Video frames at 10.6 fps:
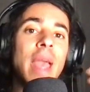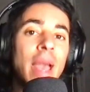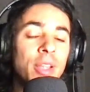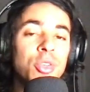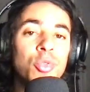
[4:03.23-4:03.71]

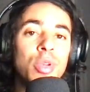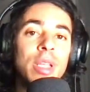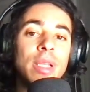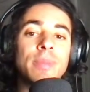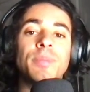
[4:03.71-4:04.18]
Elden
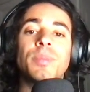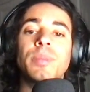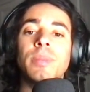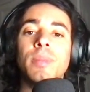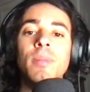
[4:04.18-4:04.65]
Ring,
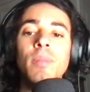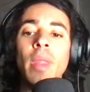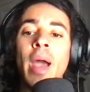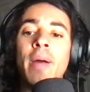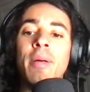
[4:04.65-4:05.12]

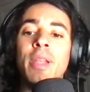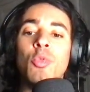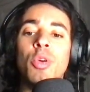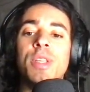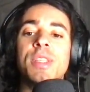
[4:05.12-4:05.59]
how it
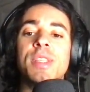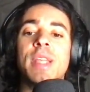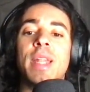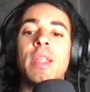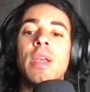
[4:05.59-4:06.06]
works is
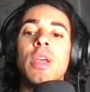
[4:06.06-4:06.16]
that